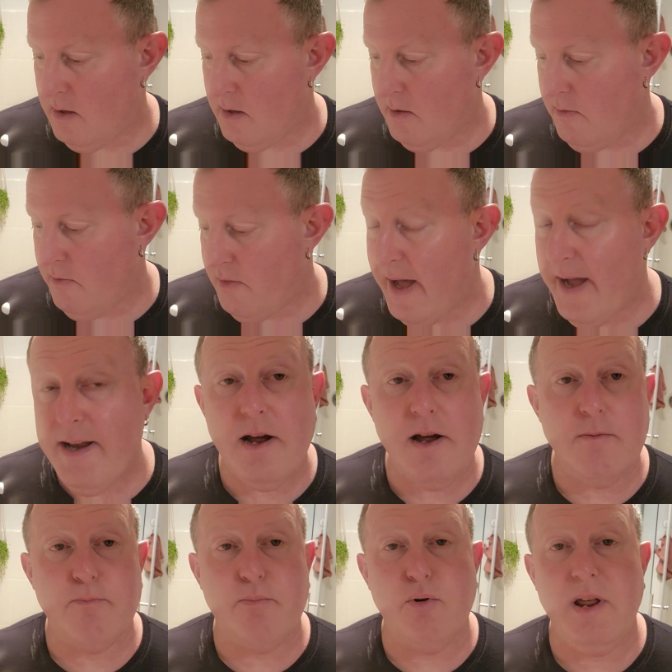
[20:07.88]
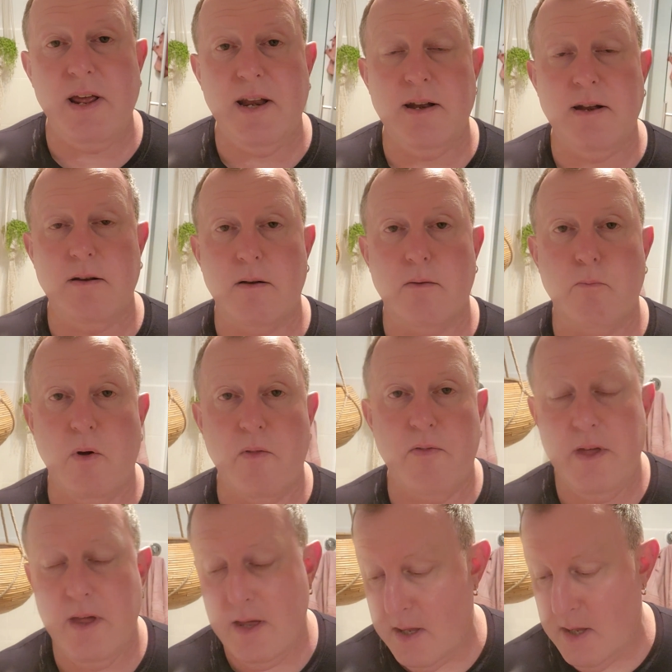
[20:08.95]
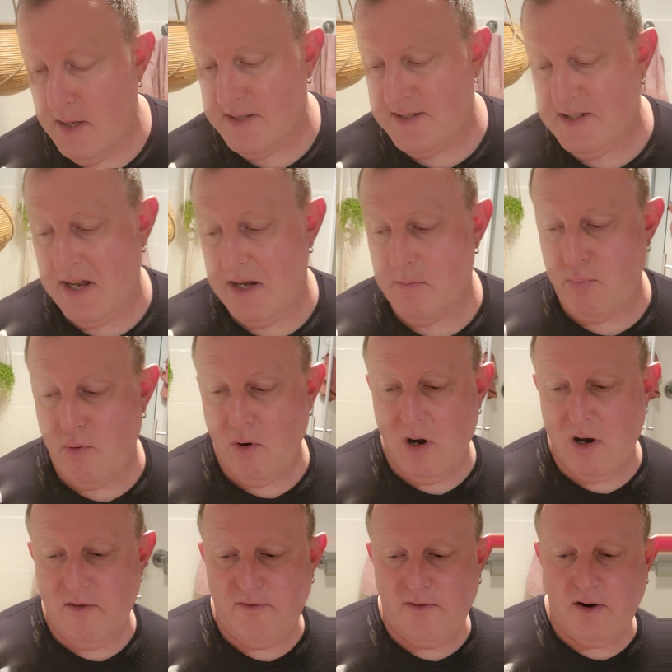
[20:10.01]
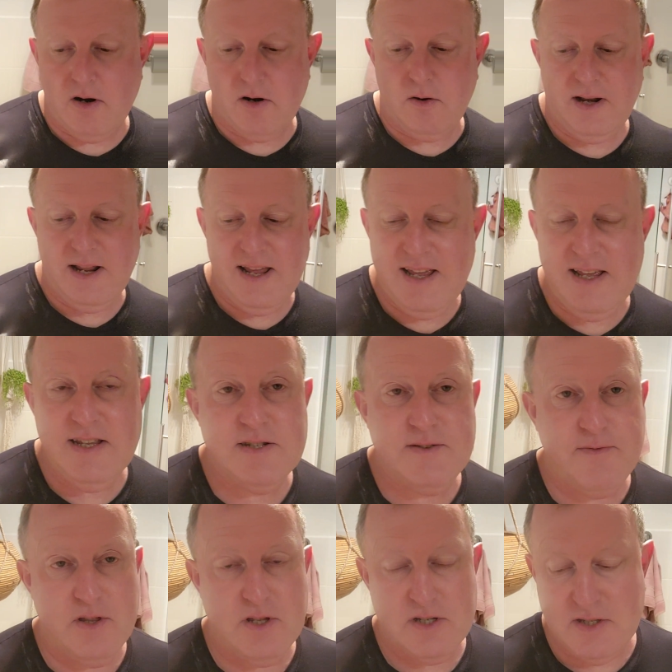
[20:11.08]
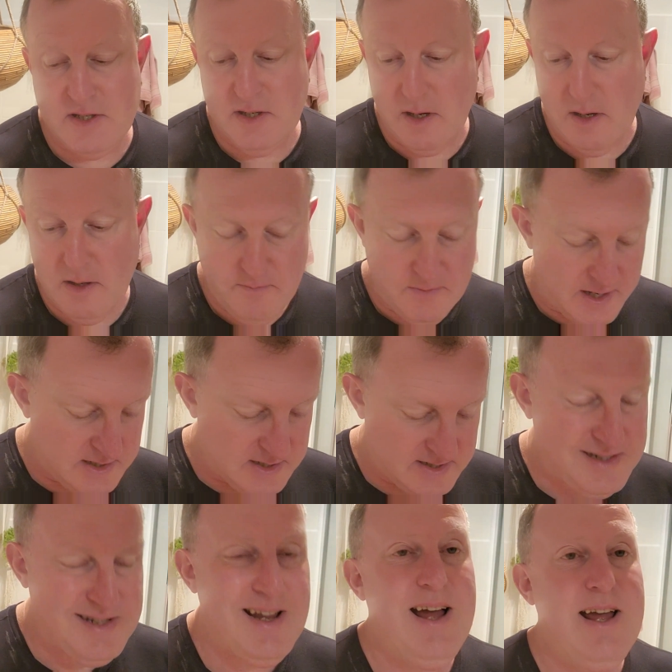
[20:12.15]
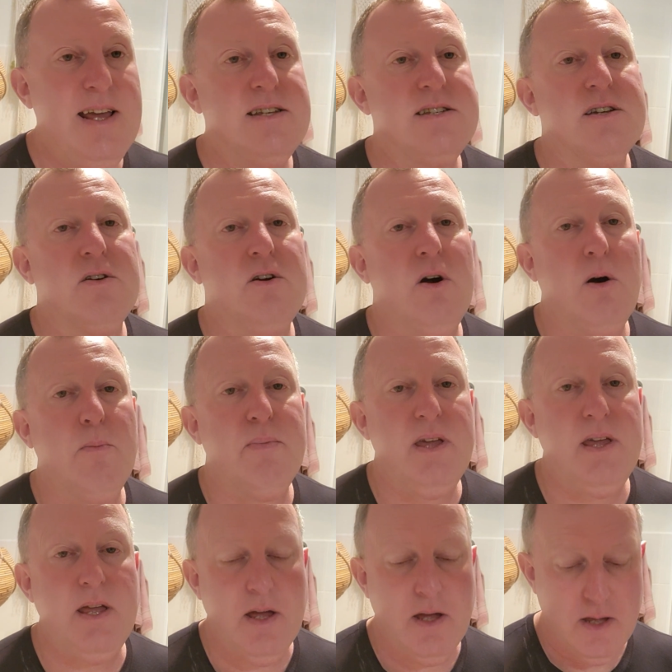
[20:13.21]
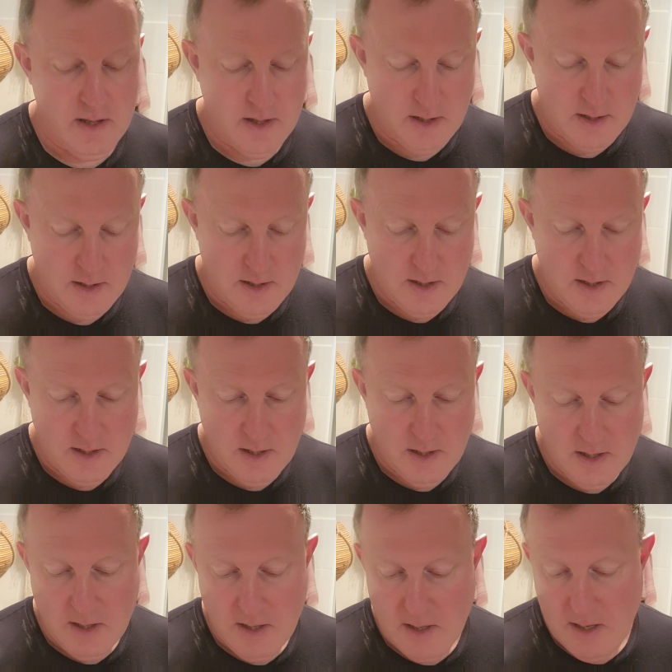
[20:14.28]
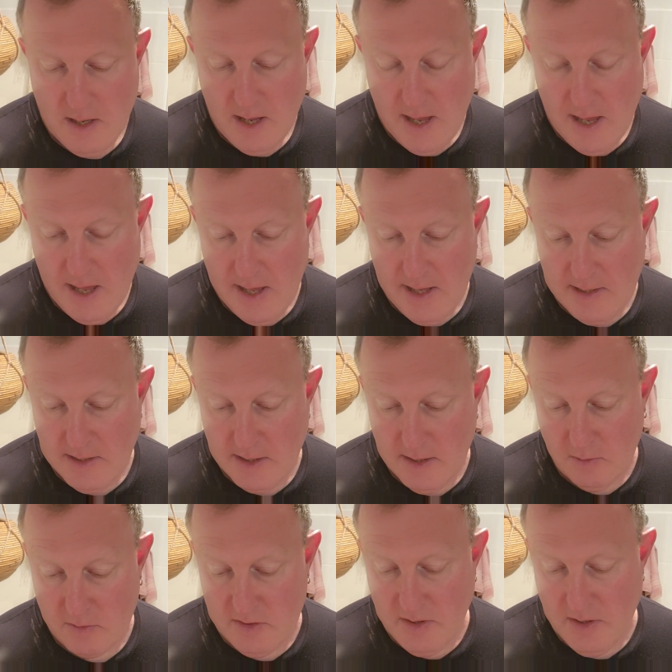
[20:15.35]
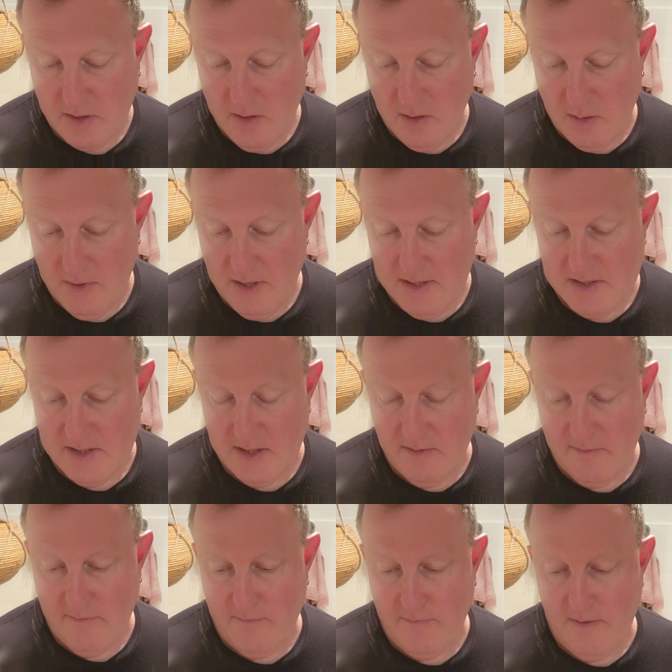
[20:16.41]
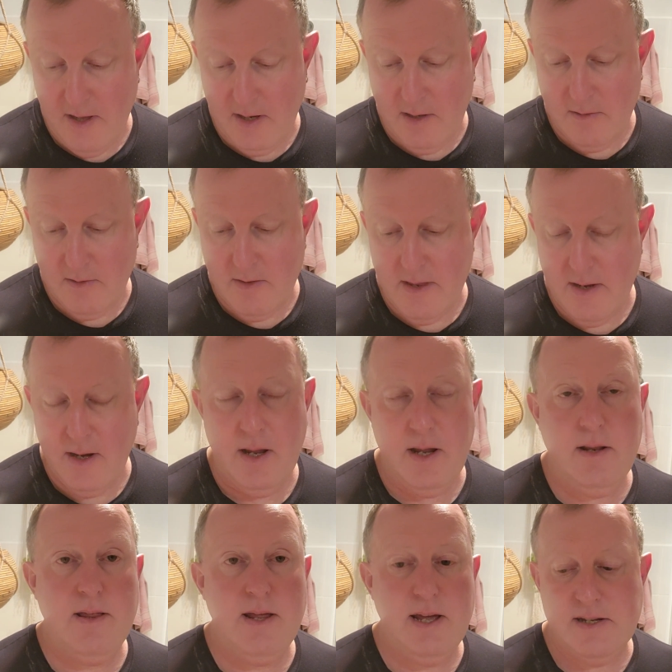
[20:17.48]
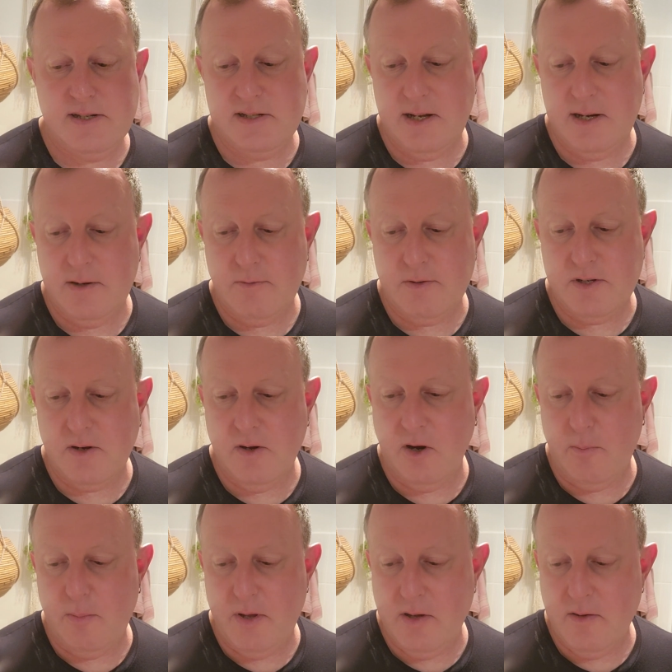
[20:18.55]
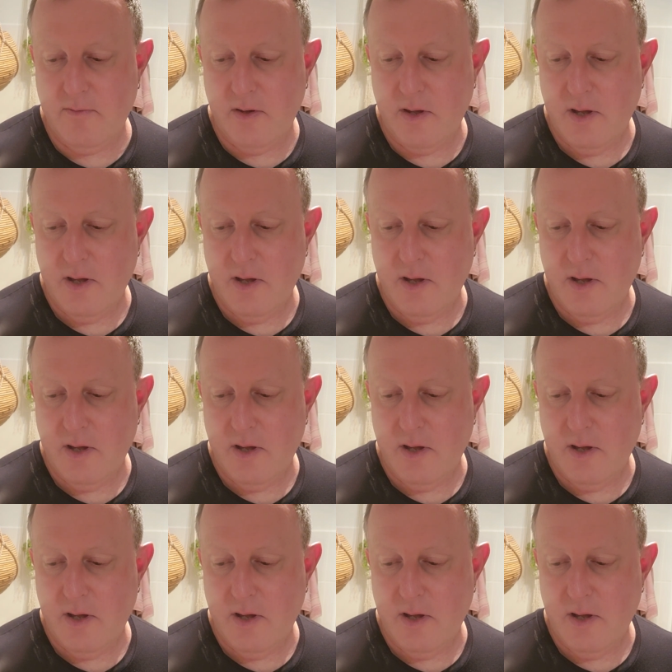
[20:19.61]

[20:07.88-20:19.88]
they don't put in what the scent profile is for the soap, they just say it's a copy. And I looked in the comments and a fella in there said it was a copy of